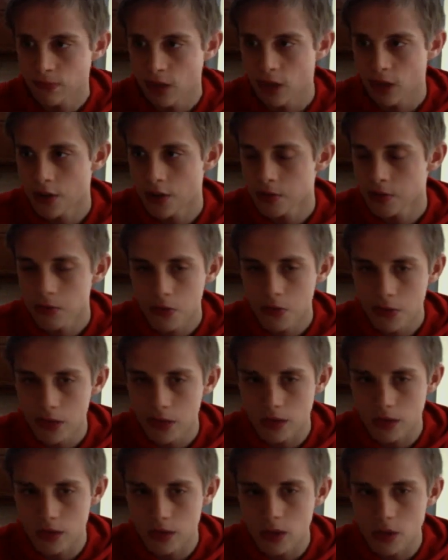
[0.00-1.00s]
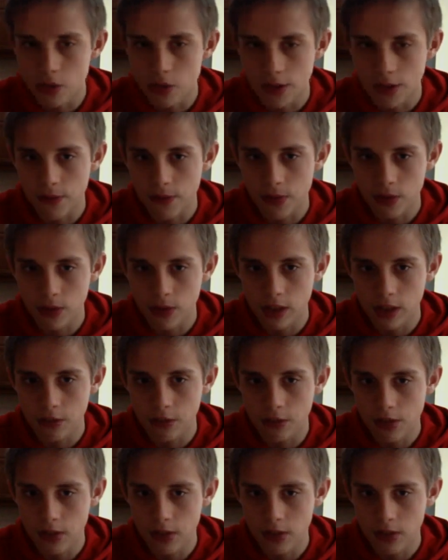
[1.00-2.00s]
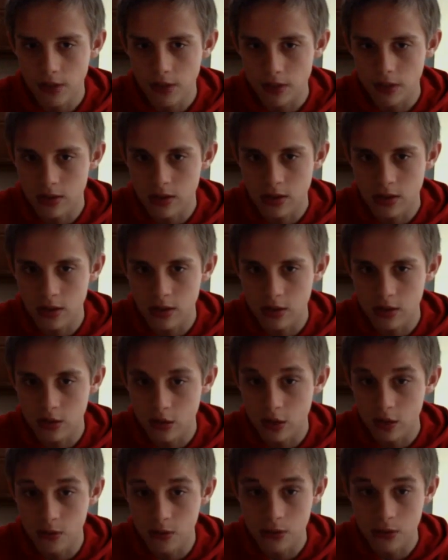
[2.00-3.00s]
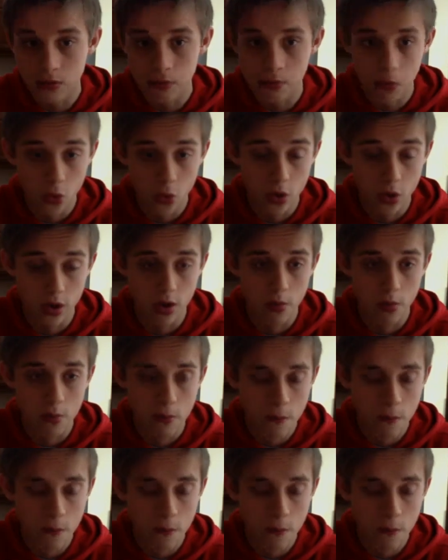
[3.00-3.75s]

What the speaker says: Other movies too, I feel like really just deserved more.